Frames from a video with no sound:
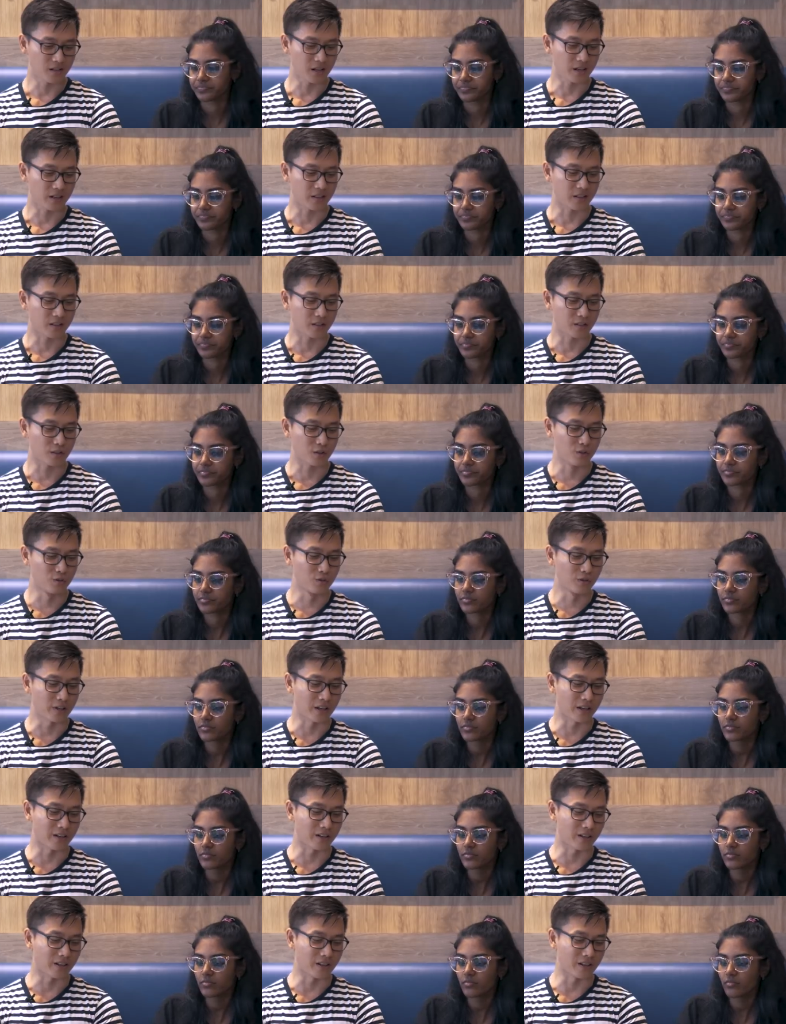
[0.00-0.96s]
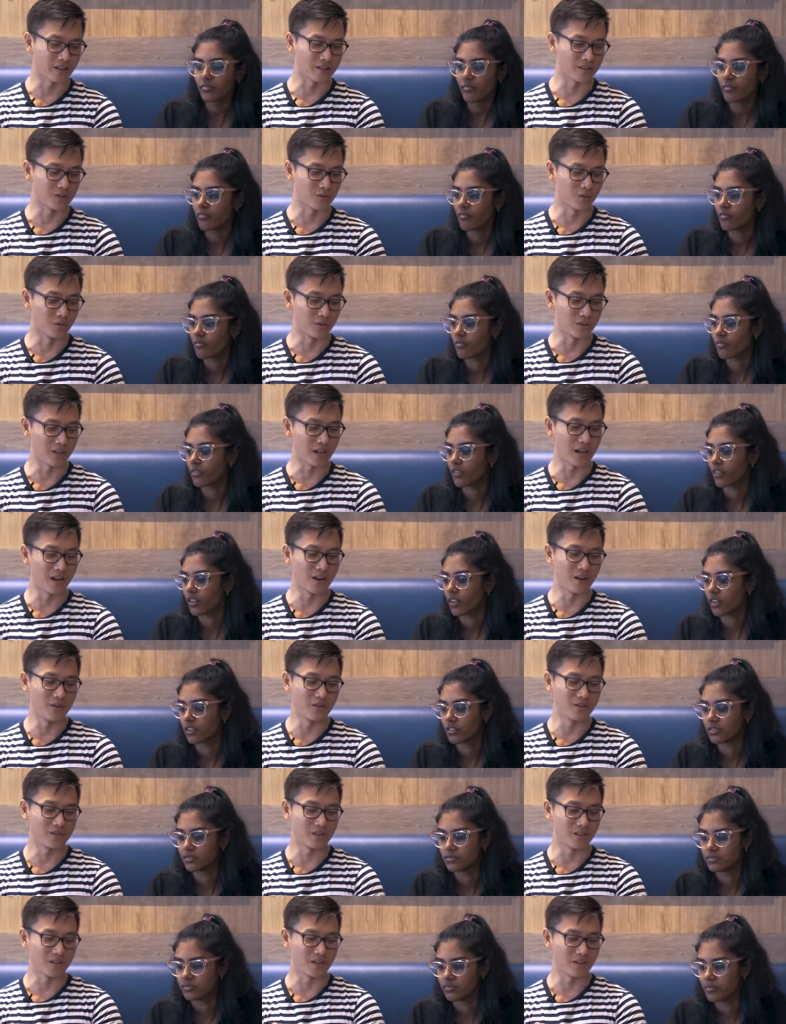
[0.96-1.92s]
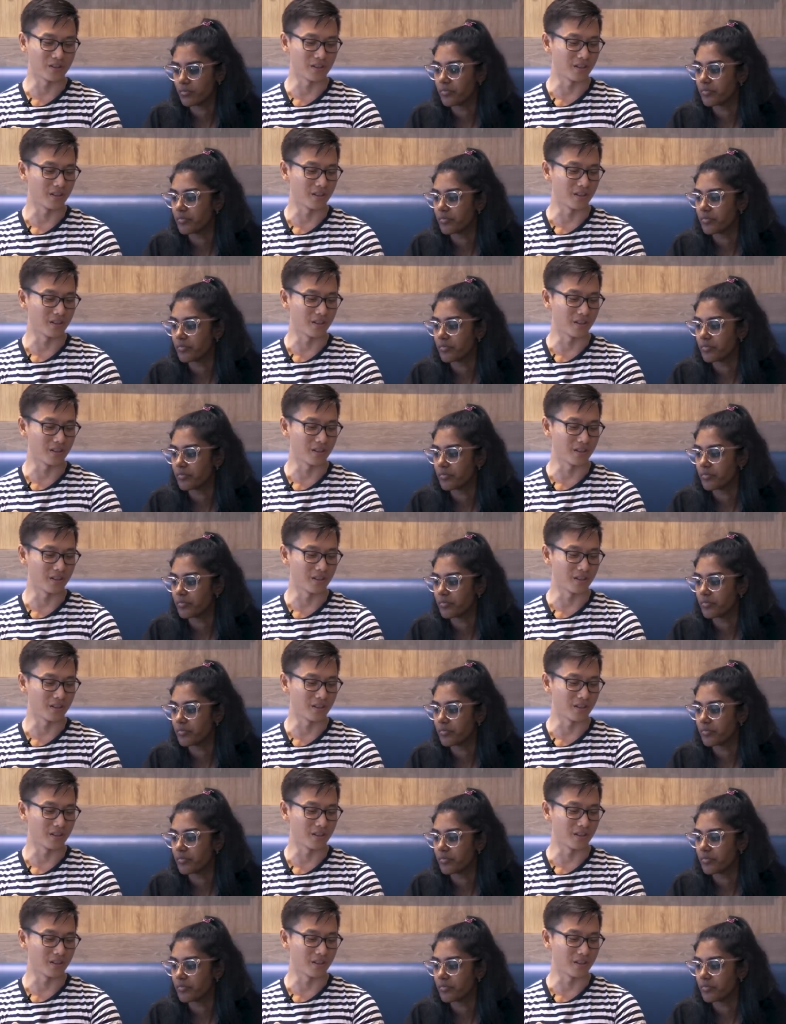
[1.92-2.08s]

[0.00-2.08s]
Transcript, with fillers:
Speaker 1: So like you look at it and it's all yellow, so you